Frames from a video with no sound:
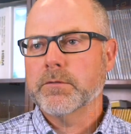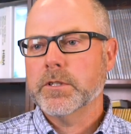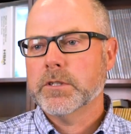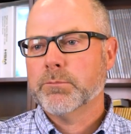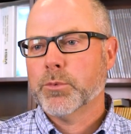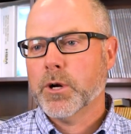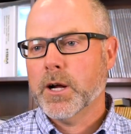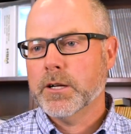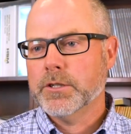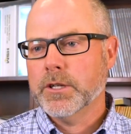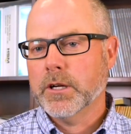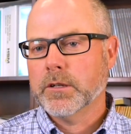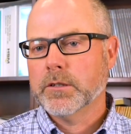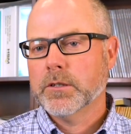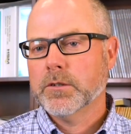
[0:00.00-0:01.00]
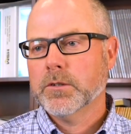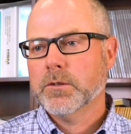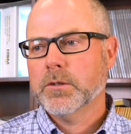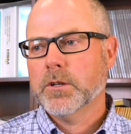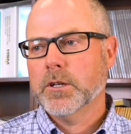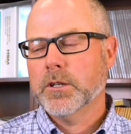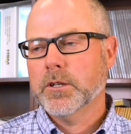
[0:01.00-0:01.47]
of this project
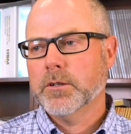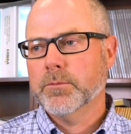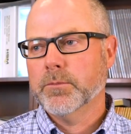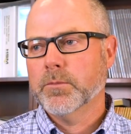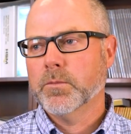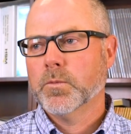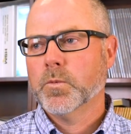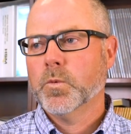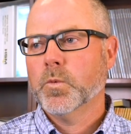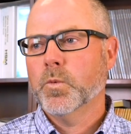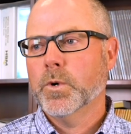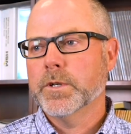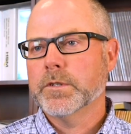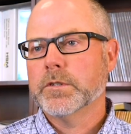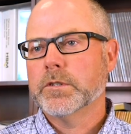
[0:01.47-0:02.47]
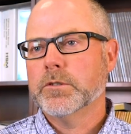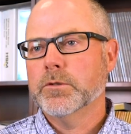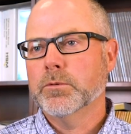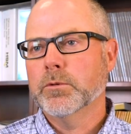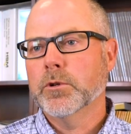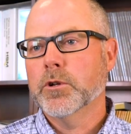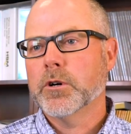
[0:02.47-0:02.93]
was
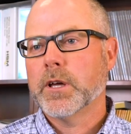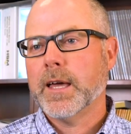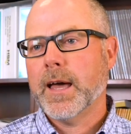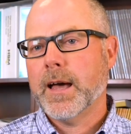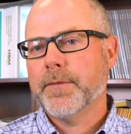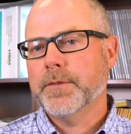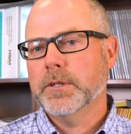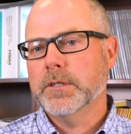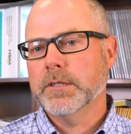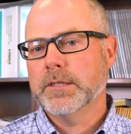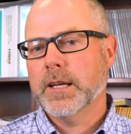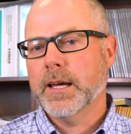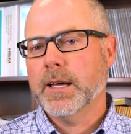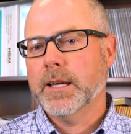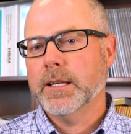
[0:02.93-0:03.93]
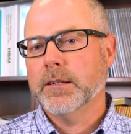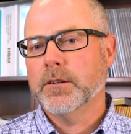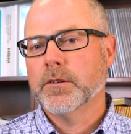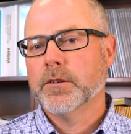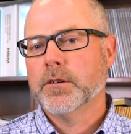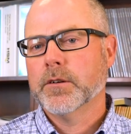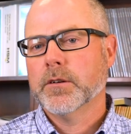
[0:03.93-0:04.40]
to look at the
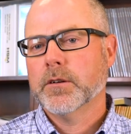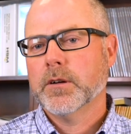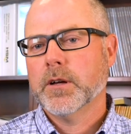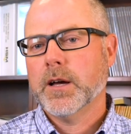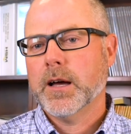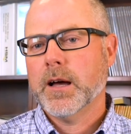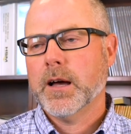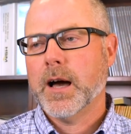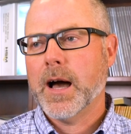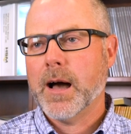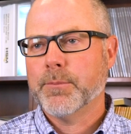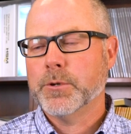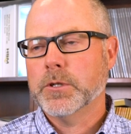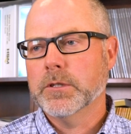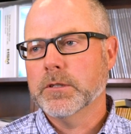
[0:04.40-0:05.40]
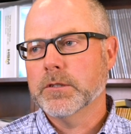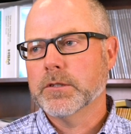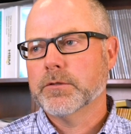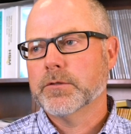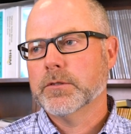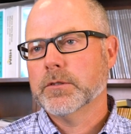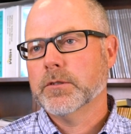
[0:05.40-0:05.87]
design
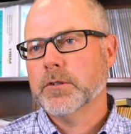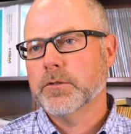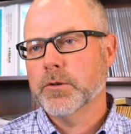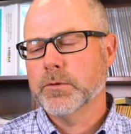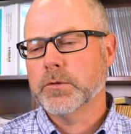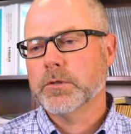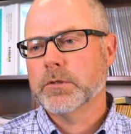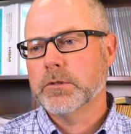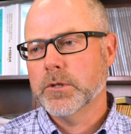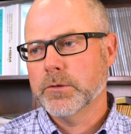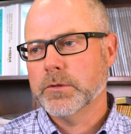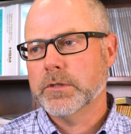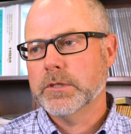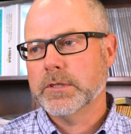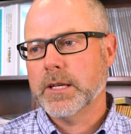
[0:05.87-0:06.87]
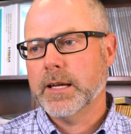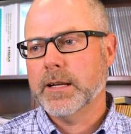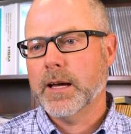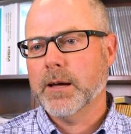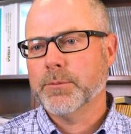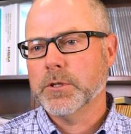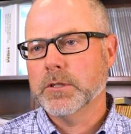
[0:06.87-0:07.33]
options, those design
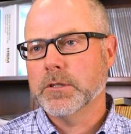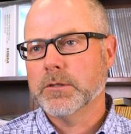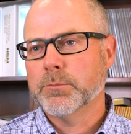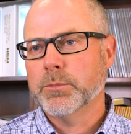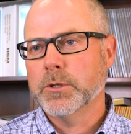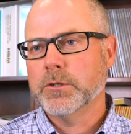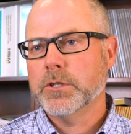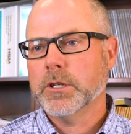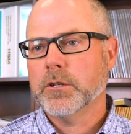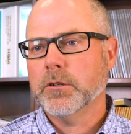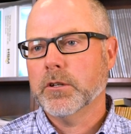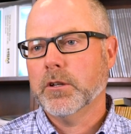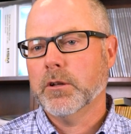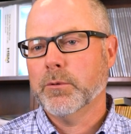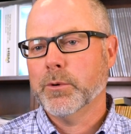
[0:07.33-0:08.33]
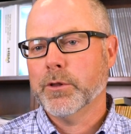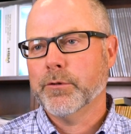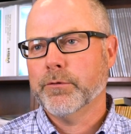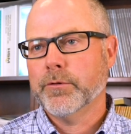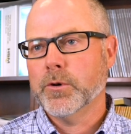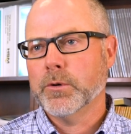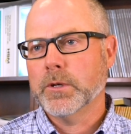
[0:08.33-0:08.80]
options, particularly with a
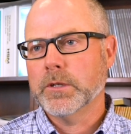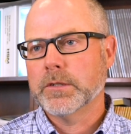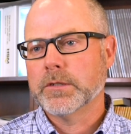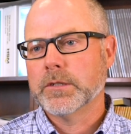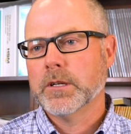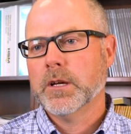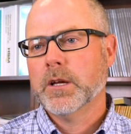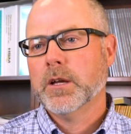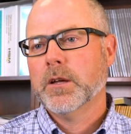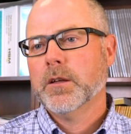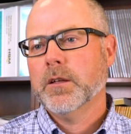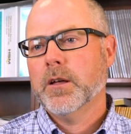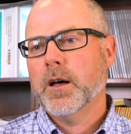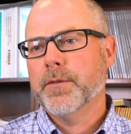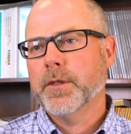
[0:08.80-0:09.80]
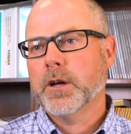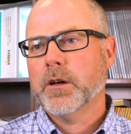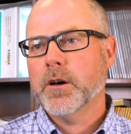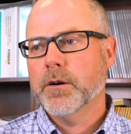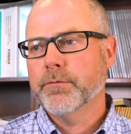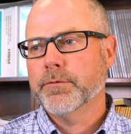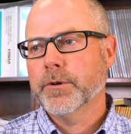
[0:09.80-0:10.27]
focus on the
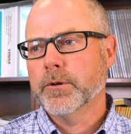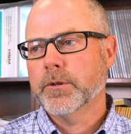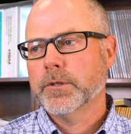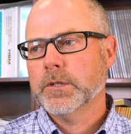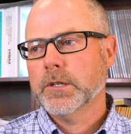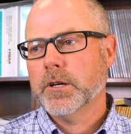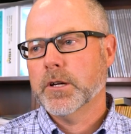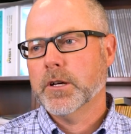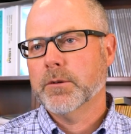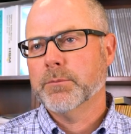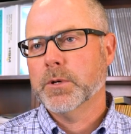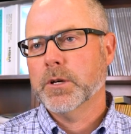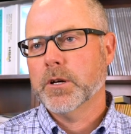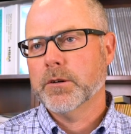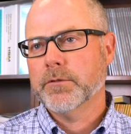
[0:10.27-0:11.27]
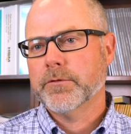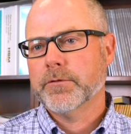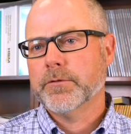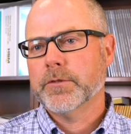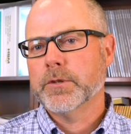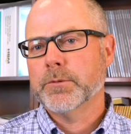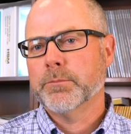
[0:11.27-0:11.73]
comfort of
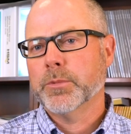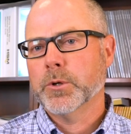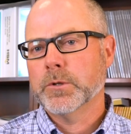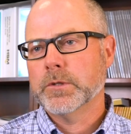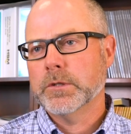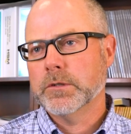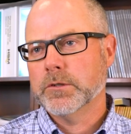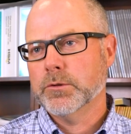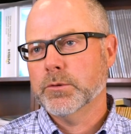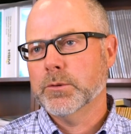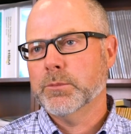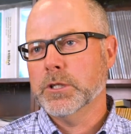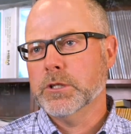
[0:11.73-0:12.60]
the persons who would be